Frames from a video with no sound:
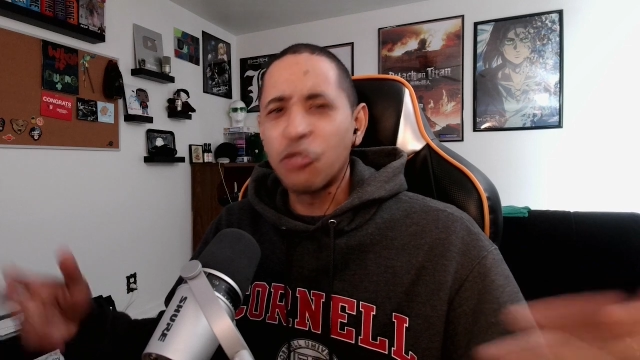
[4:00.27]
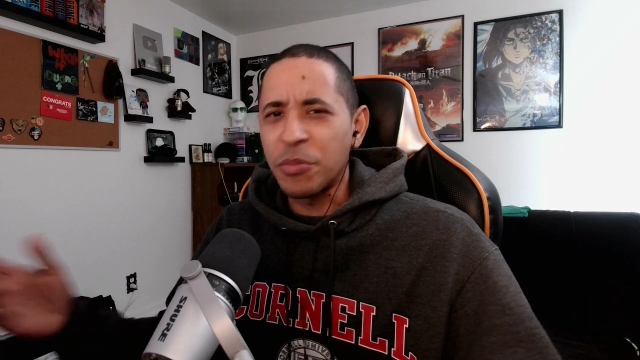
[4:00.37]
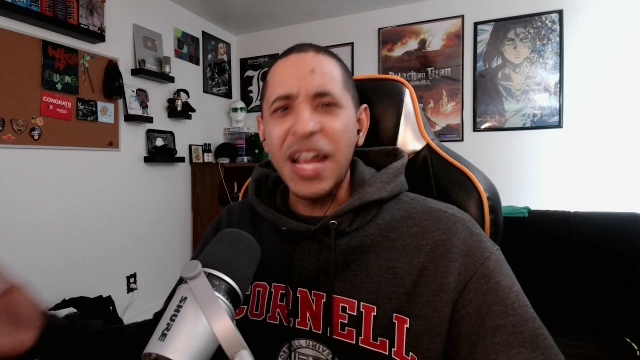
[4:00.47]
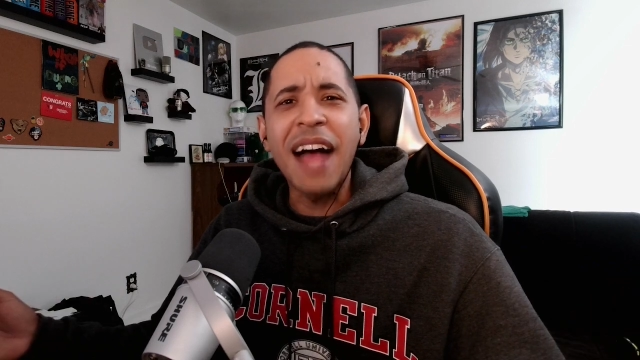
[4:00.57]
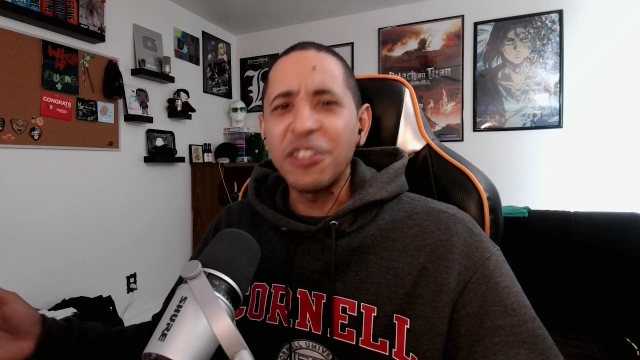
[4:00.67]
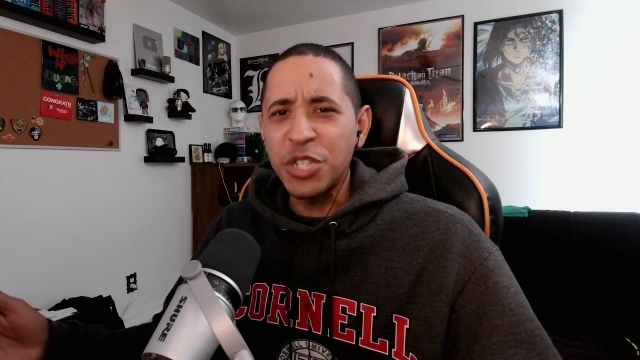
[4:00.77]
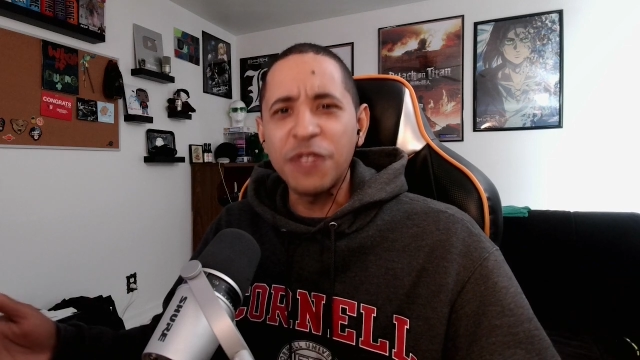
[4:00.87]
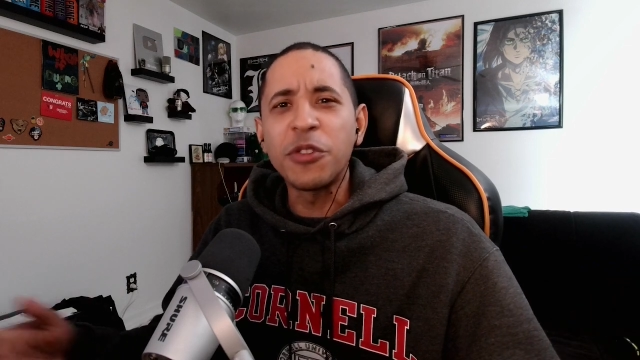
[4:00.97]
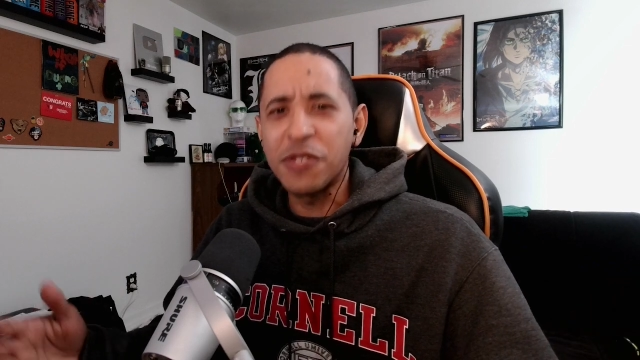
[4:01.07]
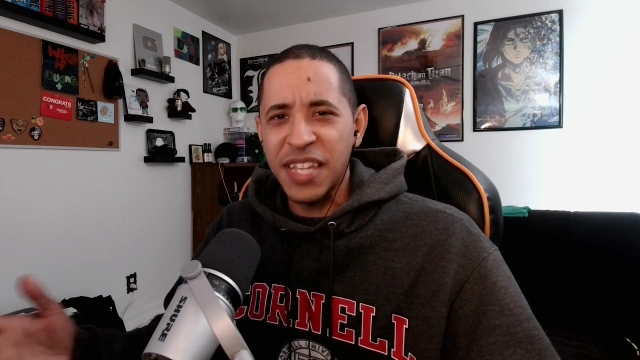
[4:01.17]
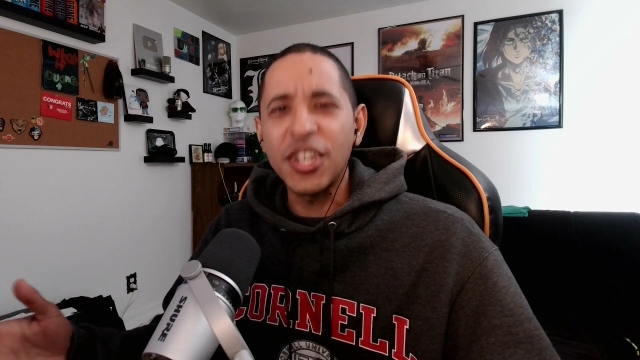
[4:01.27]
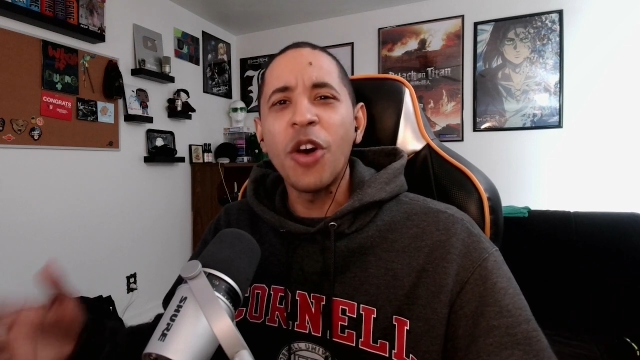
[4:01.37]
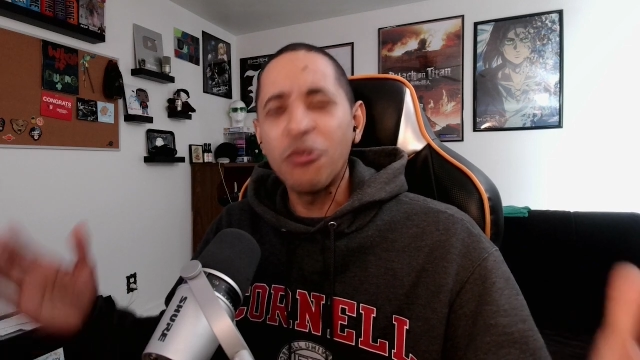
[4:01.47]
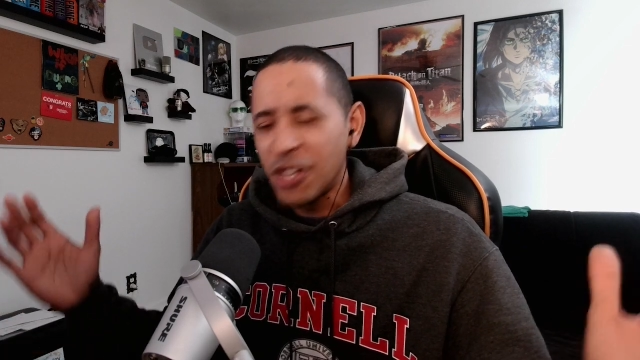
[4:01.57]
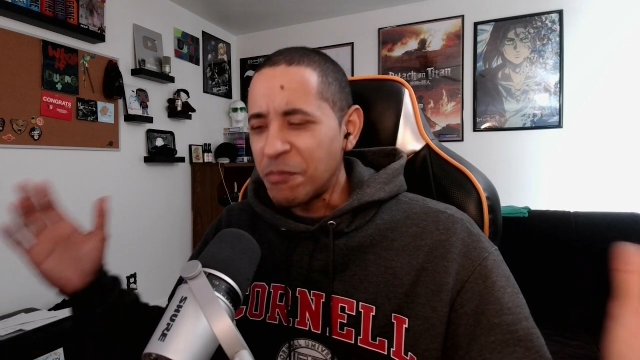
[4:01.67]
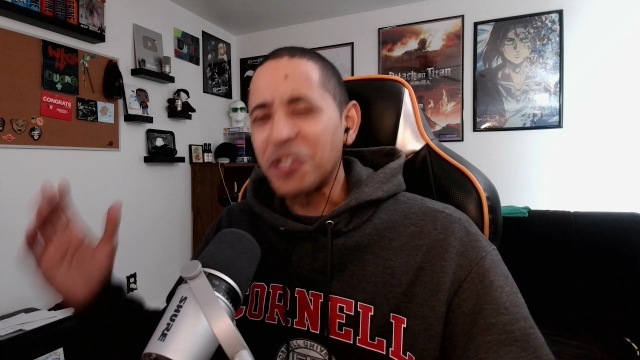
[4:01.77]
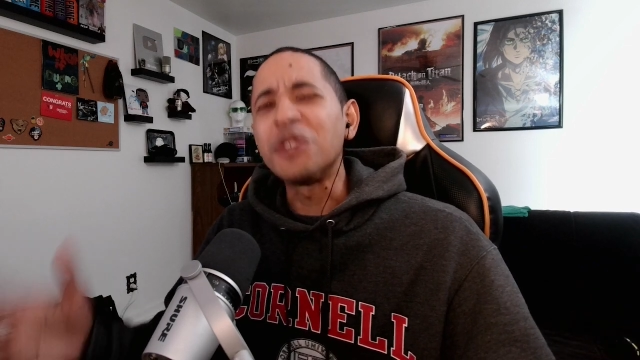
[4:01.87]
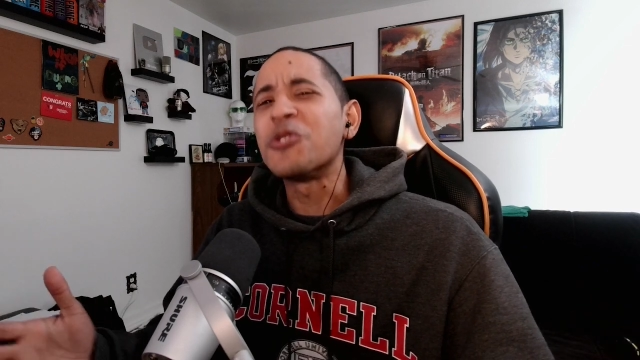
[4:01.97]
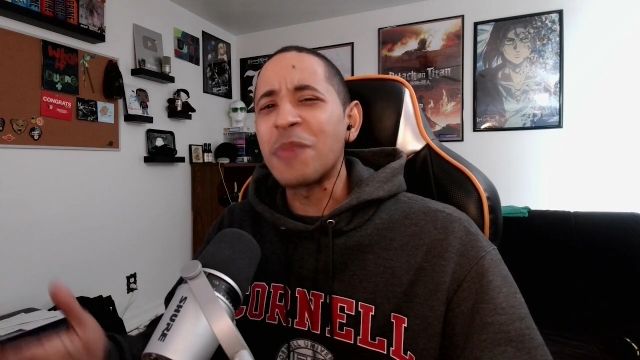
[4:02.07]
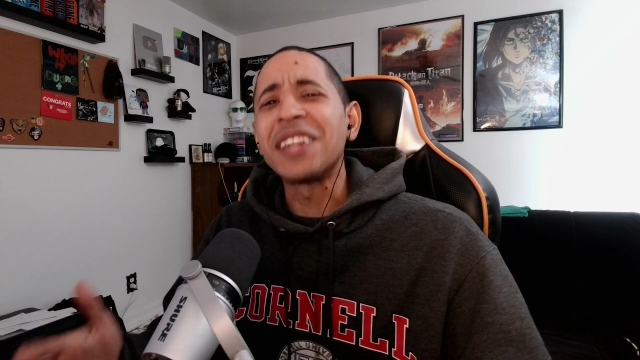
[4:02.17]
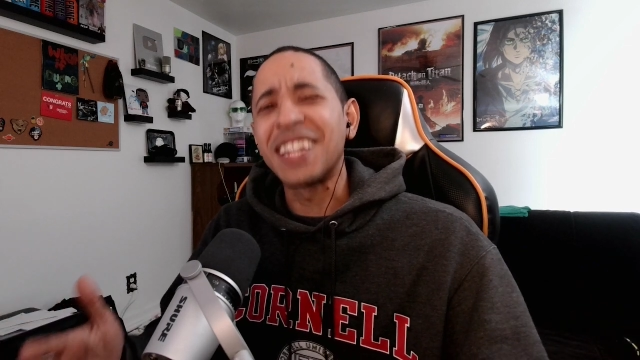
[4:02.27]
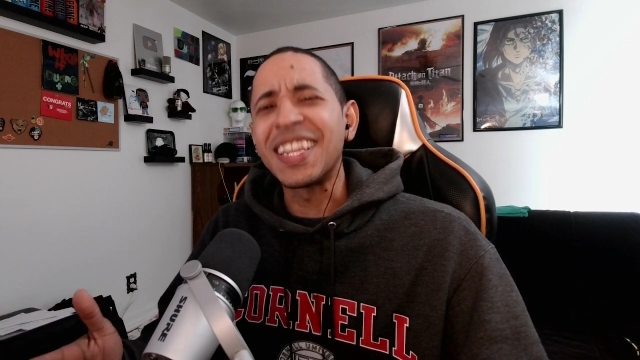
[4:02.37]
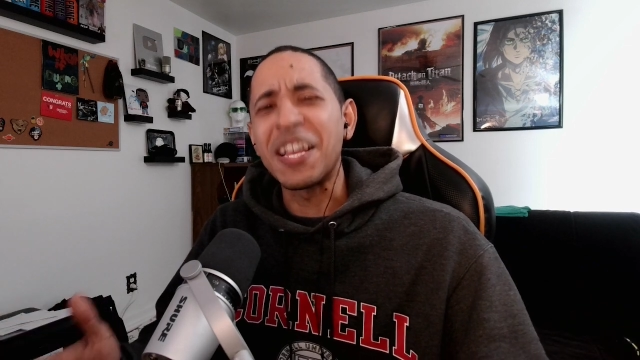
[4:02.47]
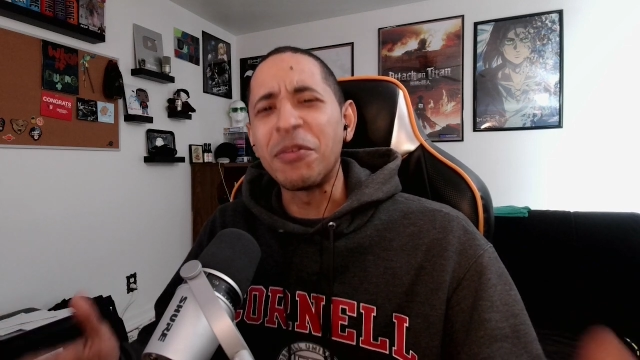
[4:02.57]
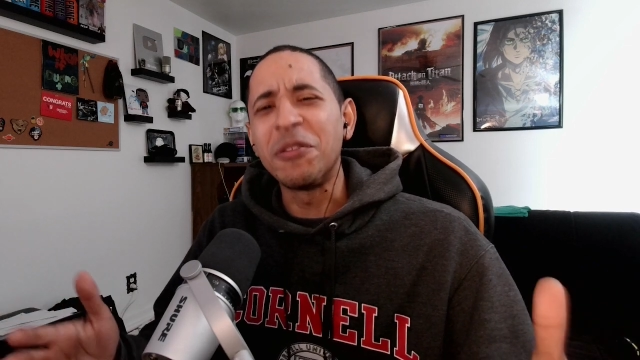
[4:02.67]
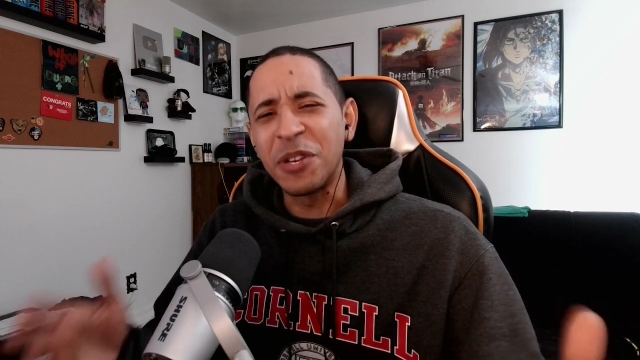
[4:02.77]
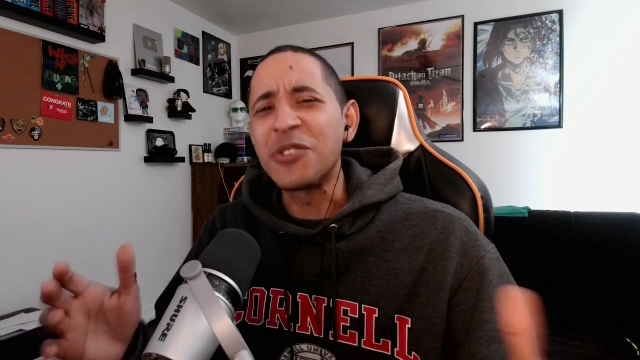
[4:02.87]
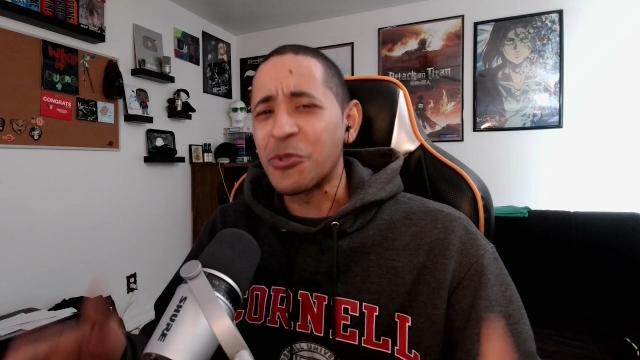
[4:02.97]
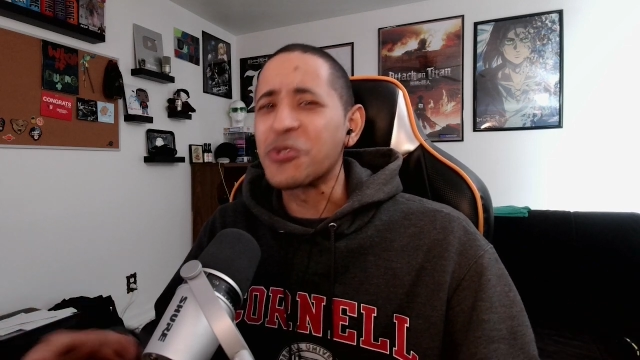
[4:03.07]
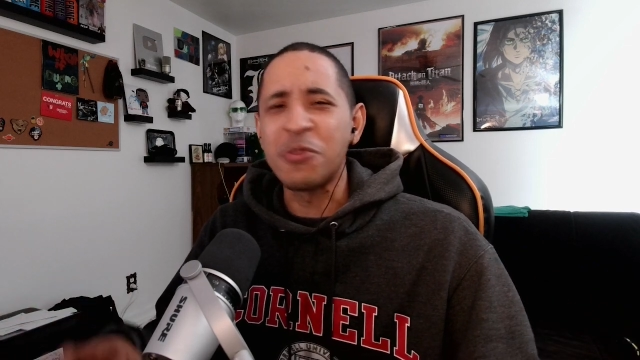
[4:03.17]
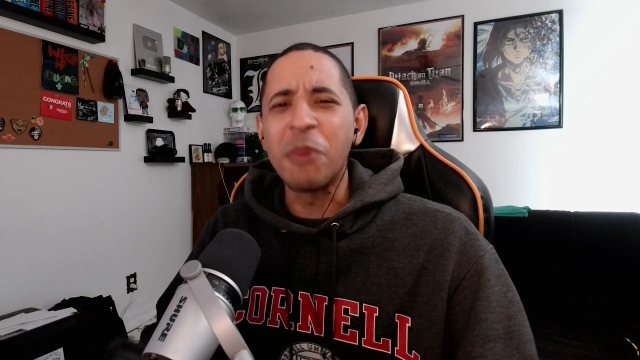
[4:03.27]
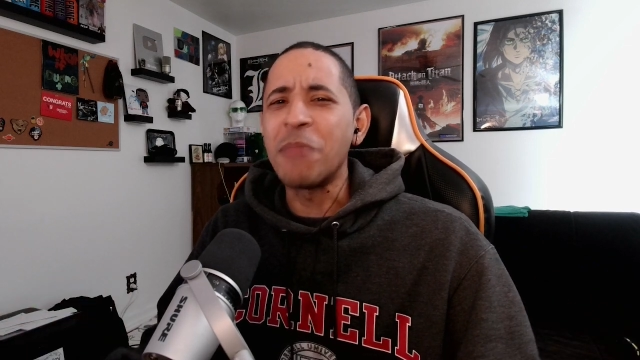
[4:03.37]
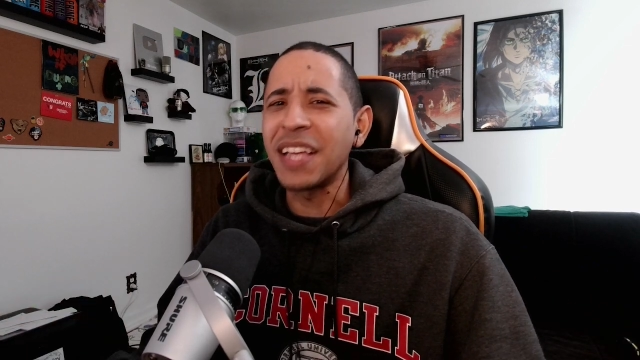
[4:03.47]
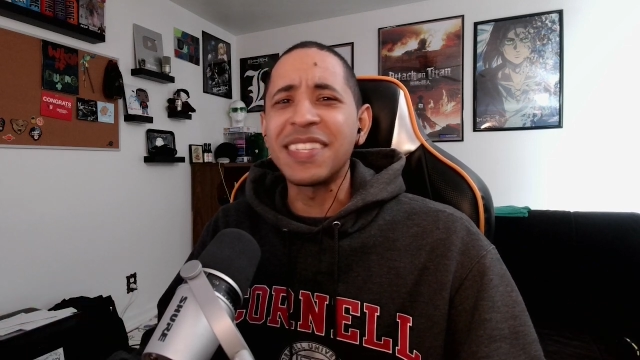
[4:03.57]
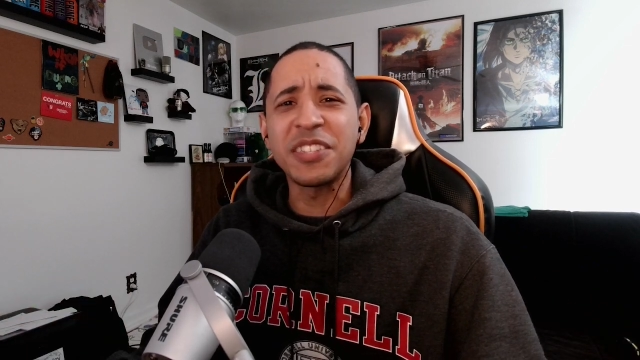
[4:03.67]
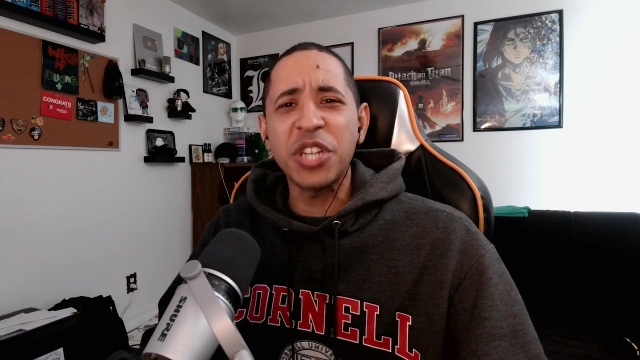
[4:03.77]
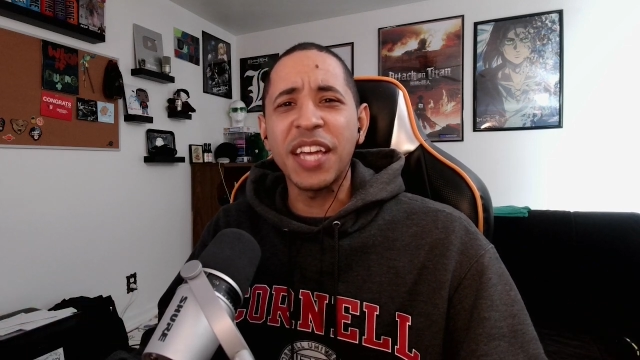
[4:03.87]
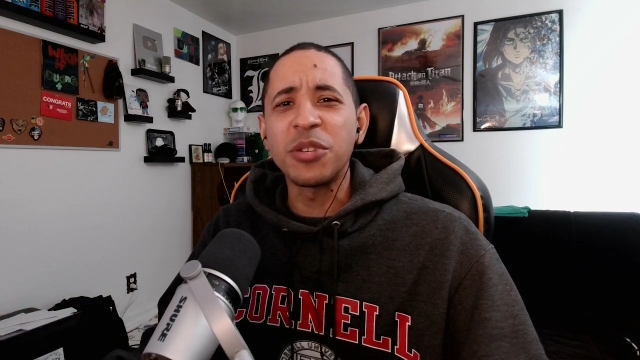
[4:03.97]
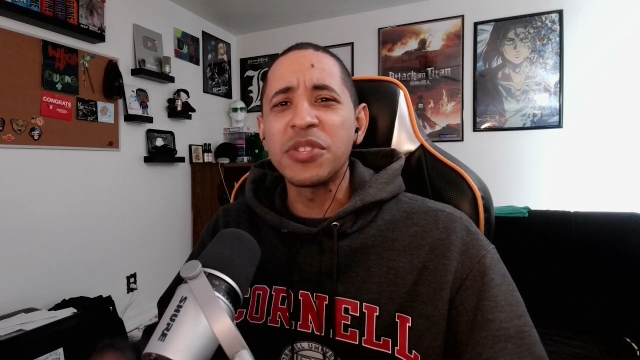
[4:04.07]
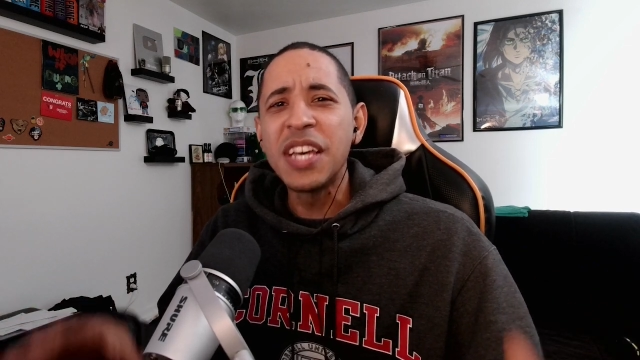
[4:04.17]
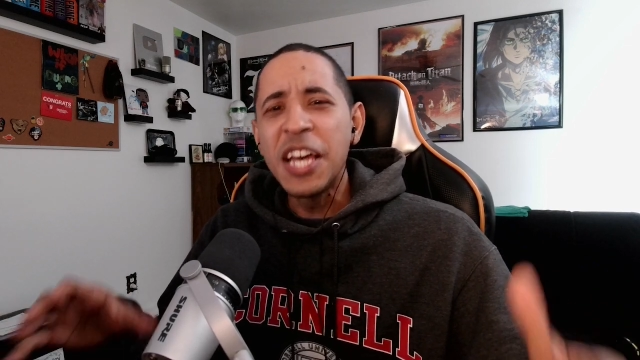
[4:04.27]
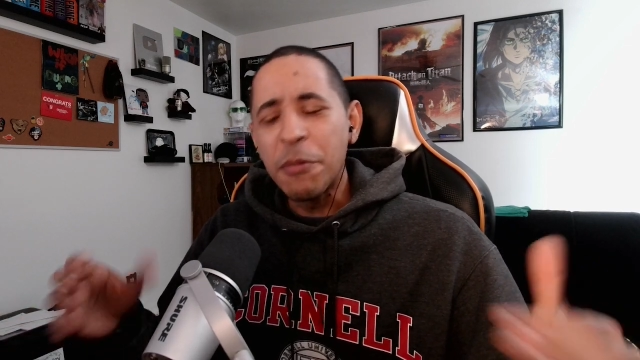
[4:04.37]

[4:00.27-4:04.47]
Criminology. For those that know, make sure you smash that like button because those are some amazing channels.